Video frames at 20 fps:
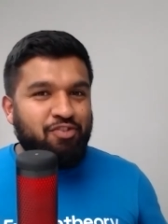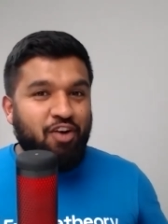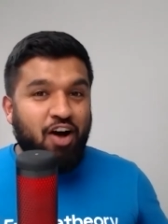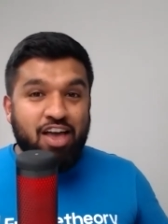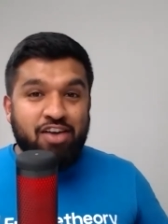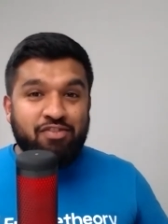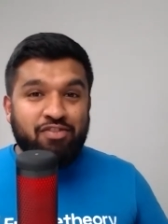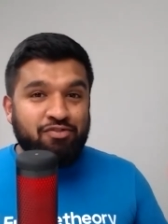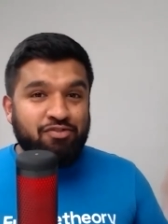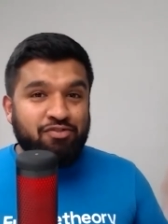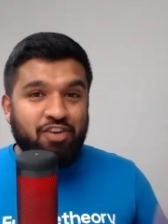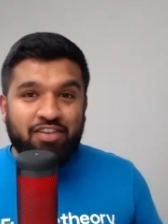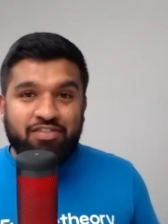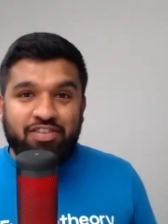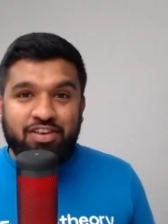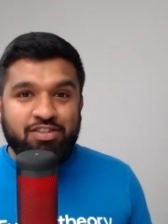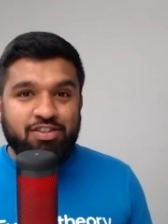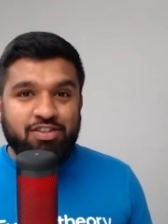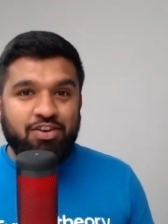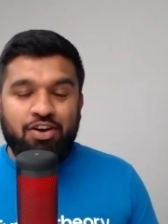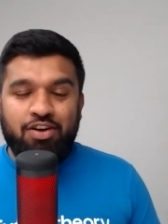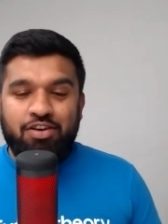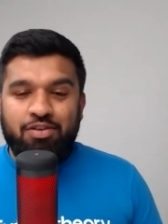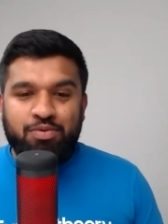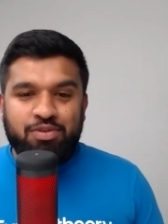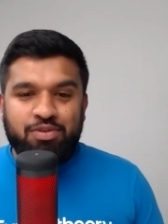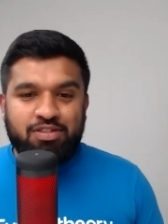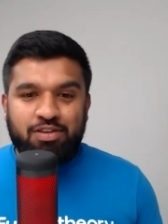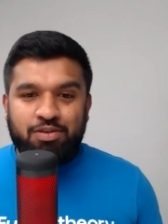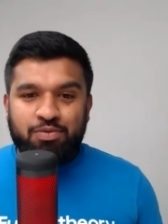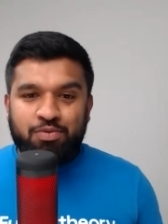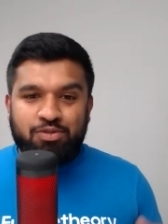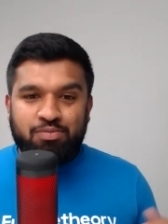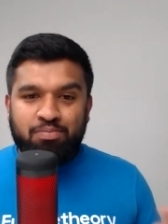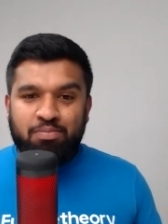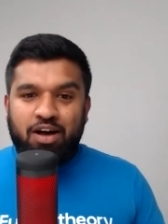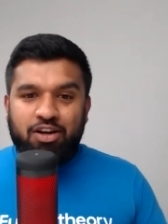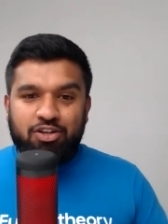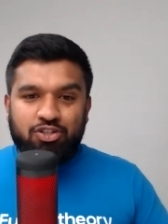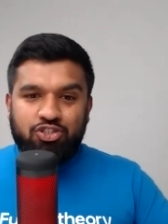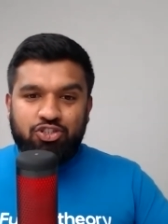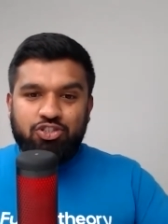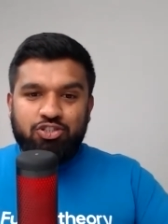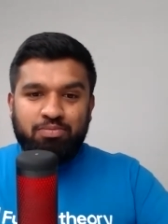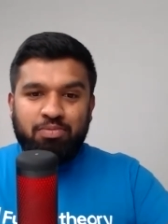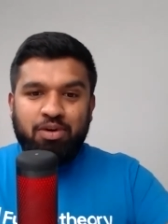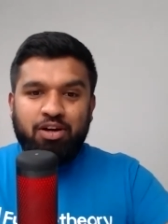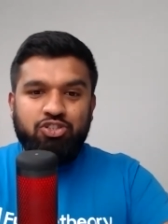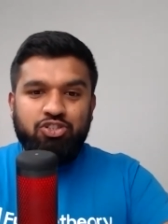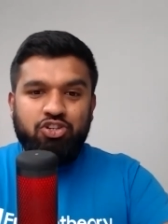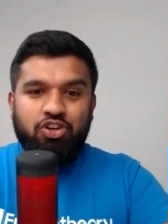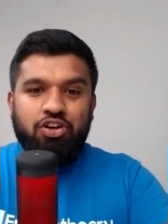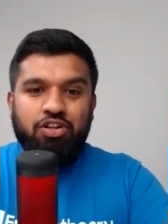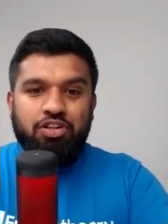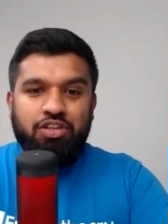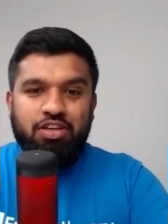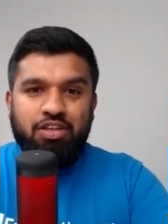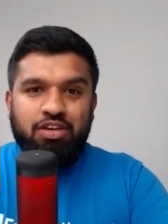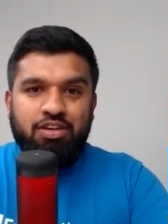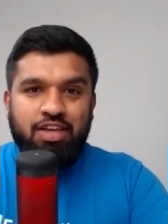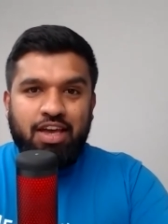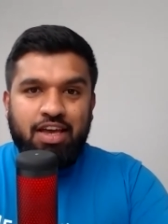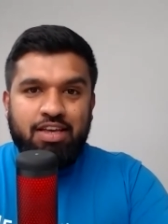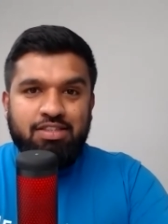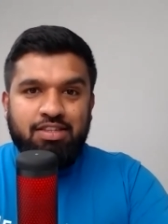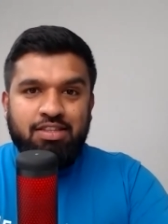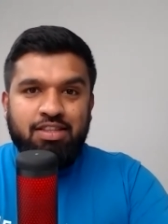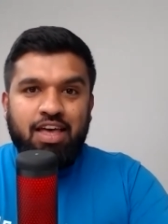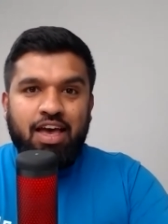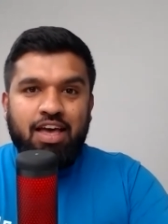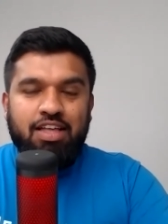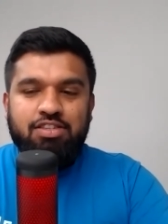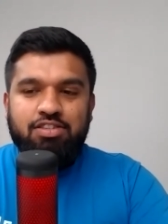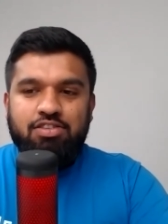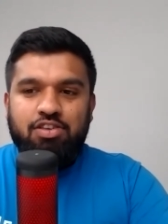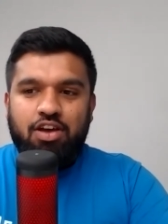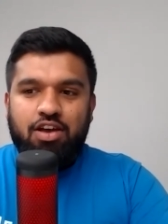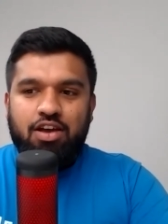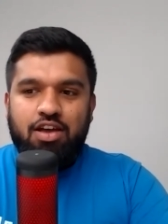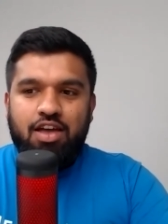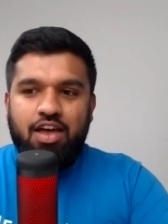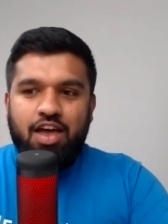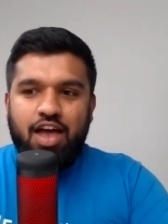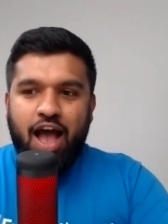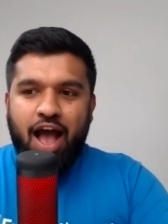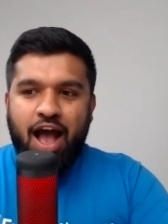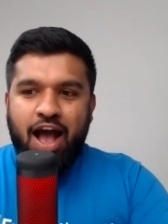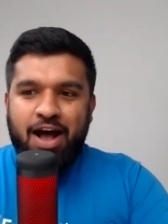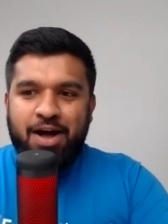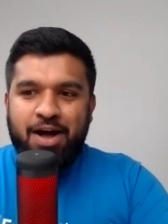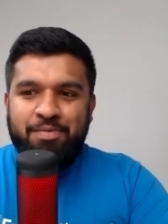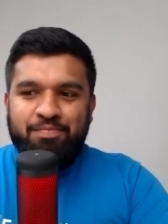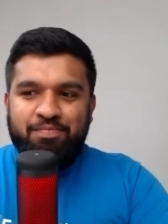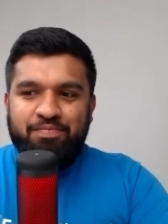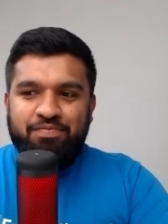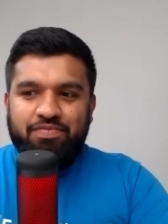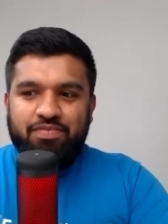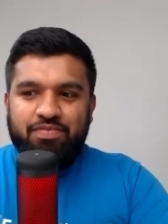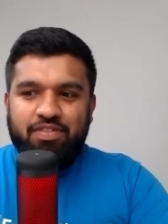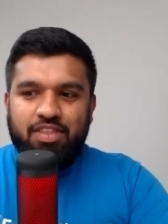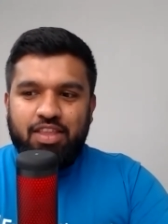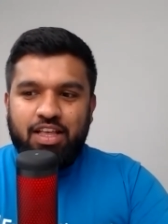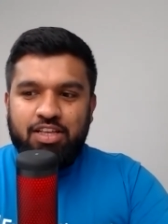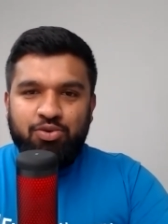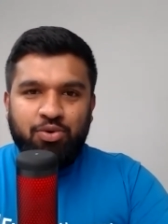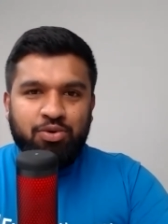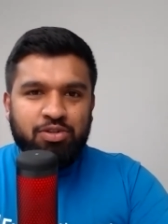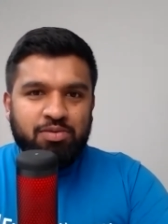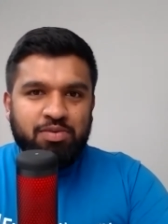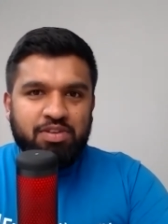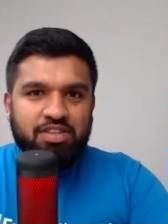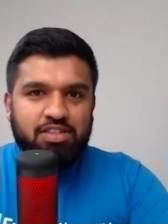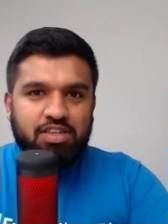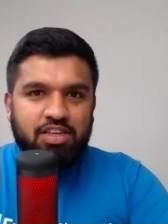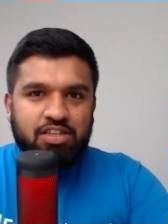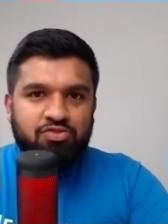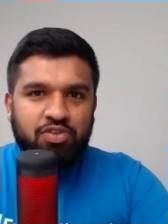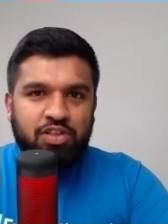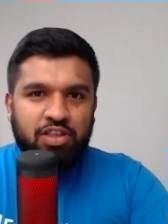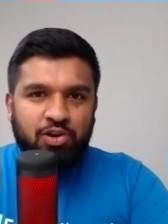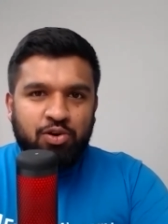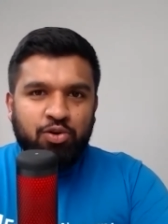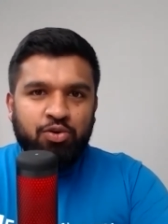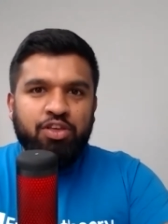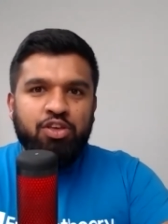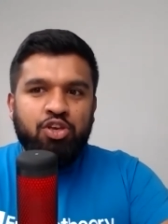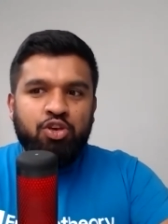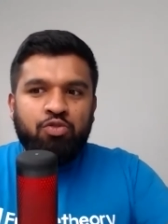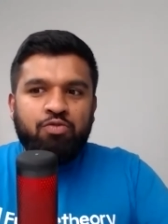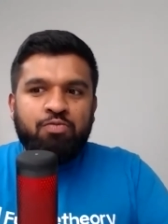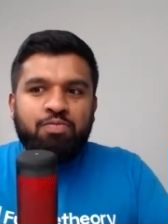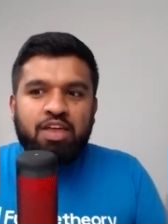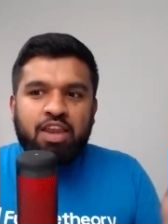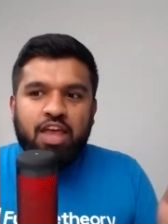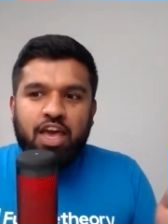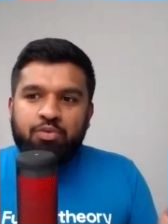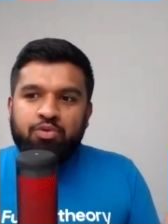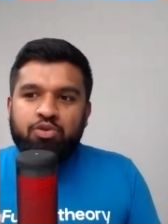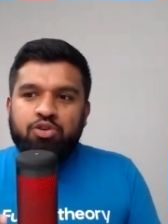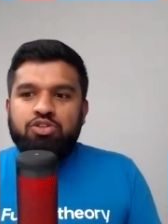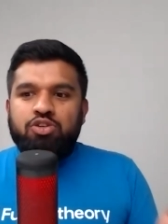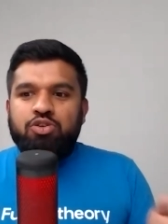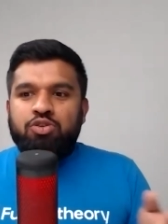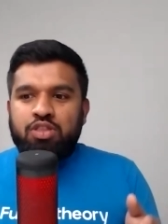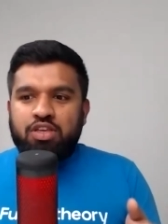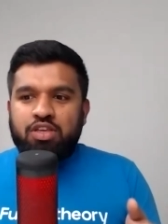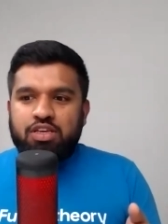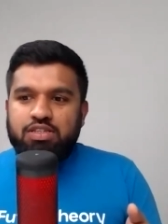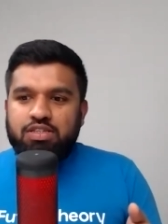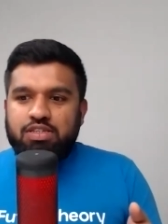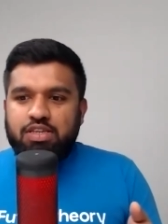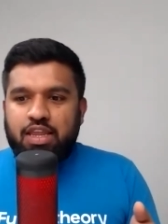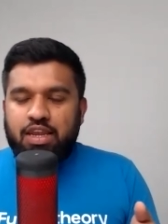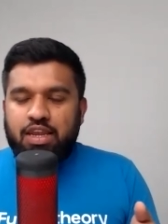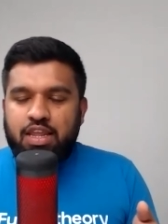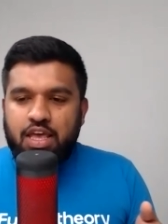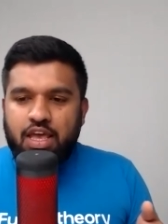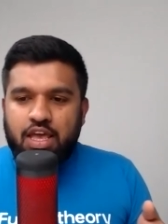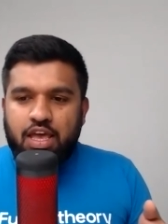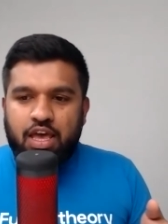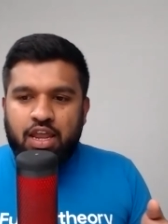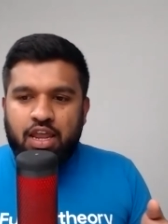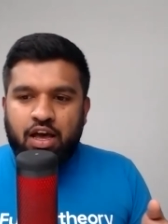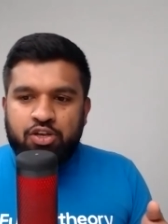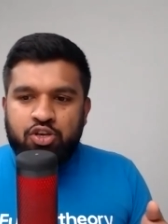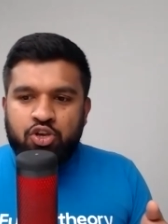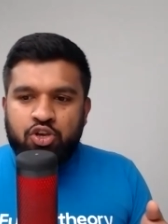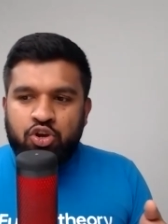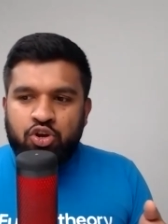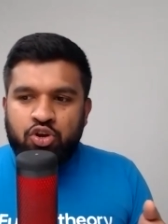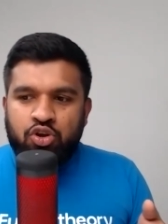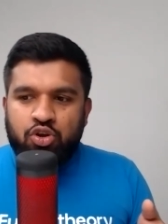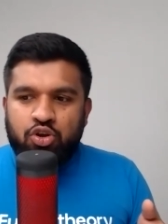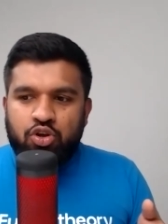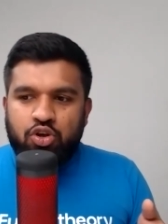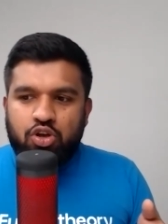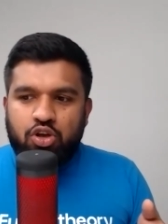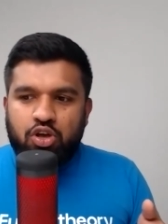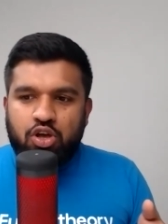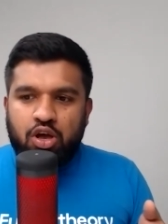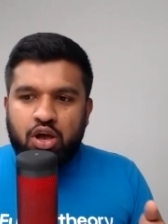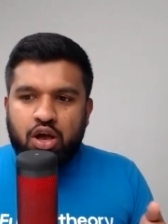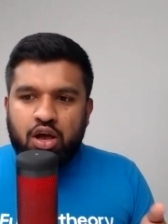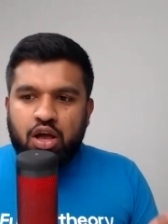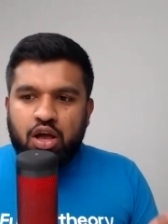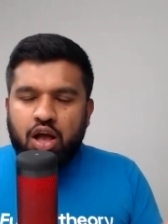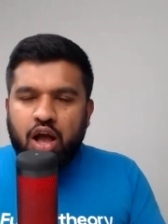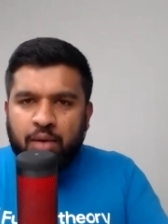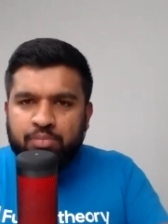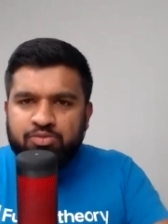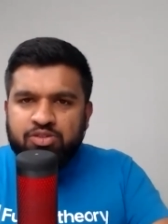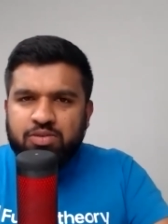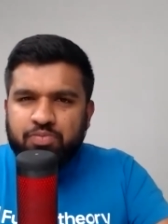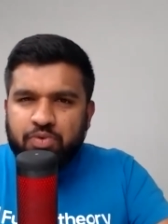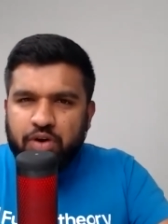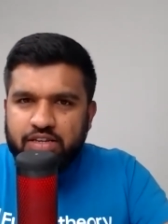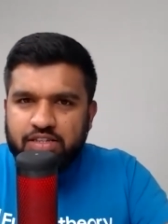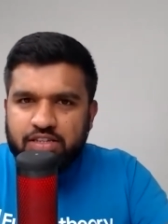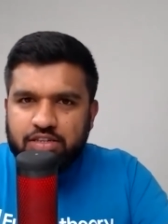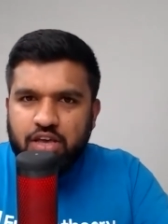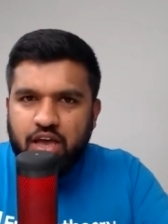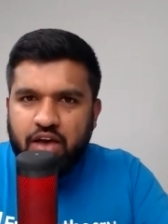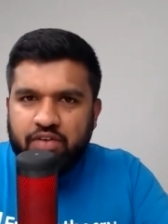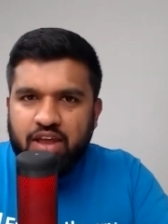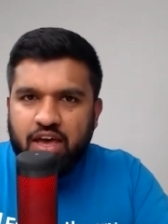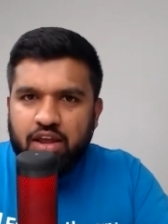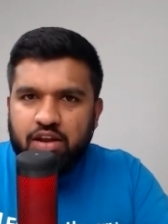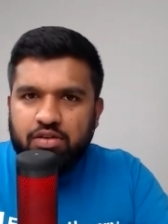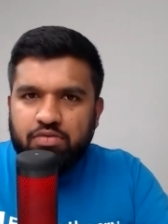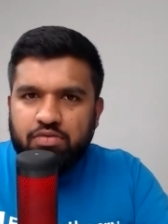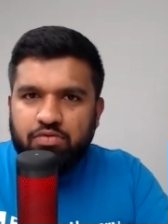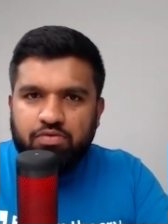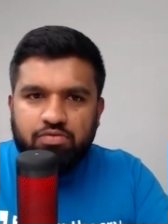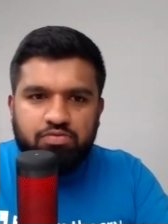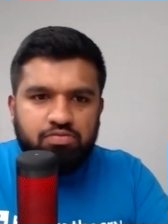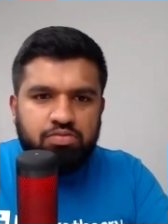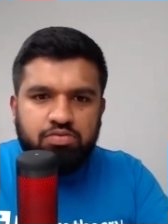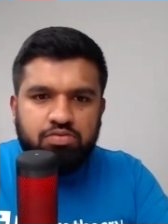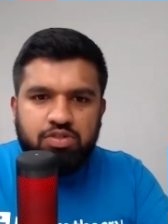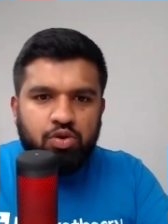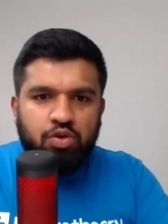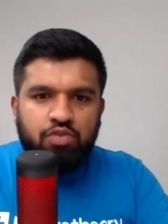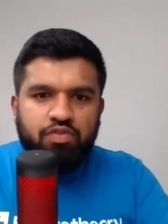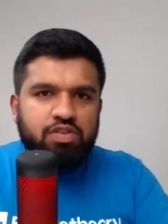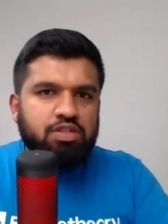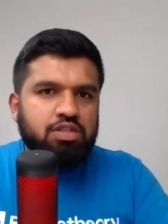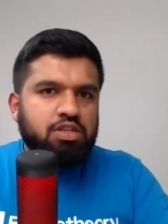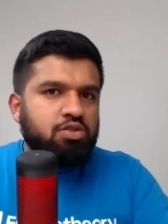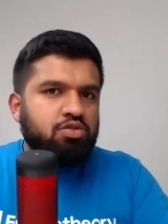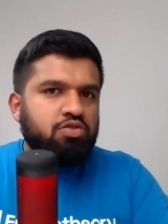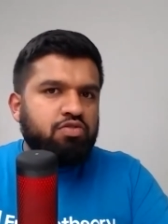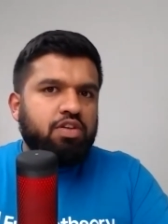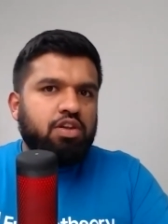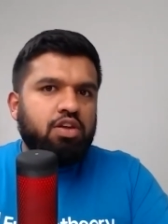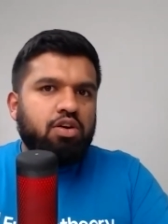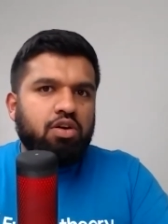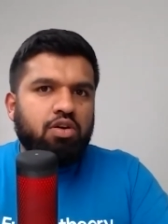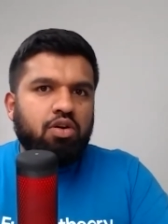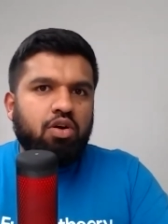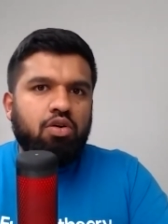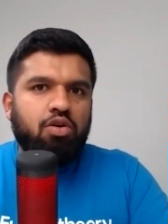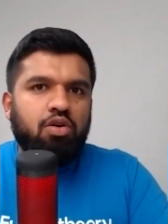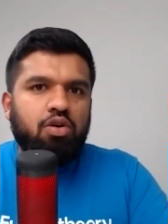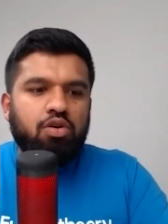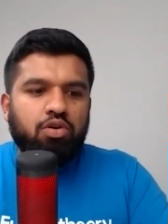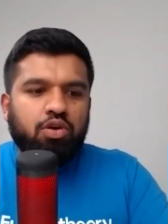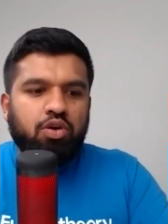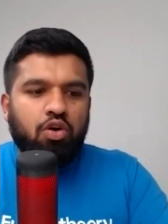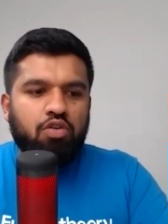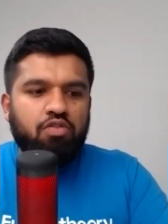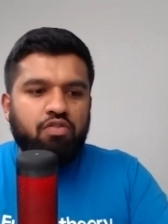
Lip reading: even 5 years ago, it was much earlier days than that. So that's awesome. It's really cool that you've been able to do this. And are you? I'm surprised that you haven't had a sort of a single video go